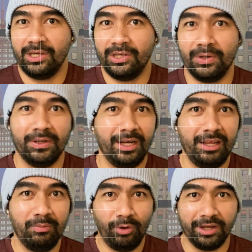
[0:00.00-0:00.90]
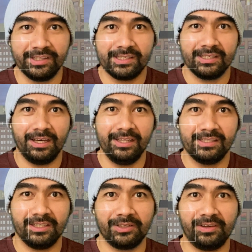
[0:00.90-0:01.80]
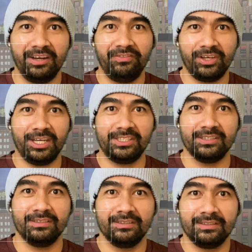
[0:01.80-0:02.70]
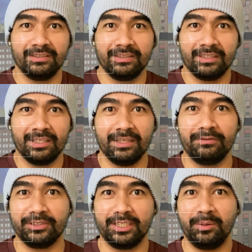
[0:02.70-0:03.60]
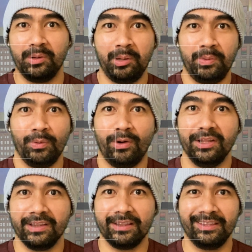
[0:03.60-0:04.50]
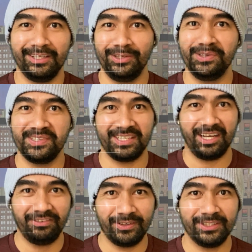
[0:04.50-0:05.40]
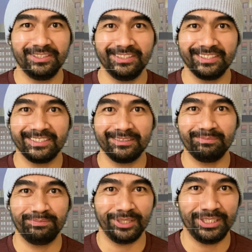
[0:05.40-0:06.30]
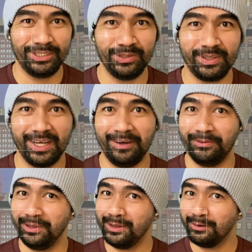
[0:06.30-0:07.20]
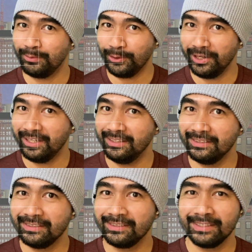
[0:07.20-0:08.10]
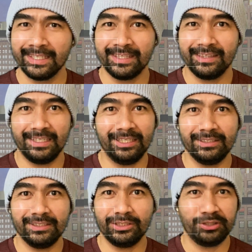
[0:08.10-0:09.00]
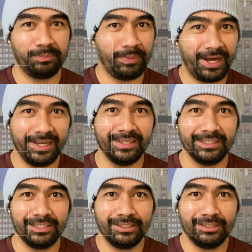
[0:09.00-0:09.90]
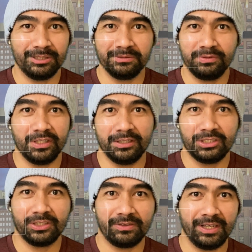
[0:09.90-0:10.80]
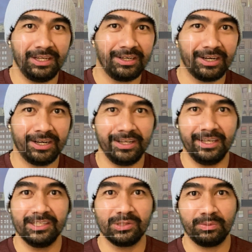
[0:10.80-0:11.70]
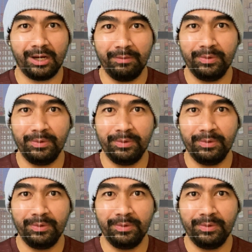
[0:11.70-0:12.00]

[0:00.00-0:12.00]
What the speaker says: you only live once. Instant gratification. For example, if you want the new cell phone but you can't really afford it, then don't buy it. Don't pull out your credit card and swipe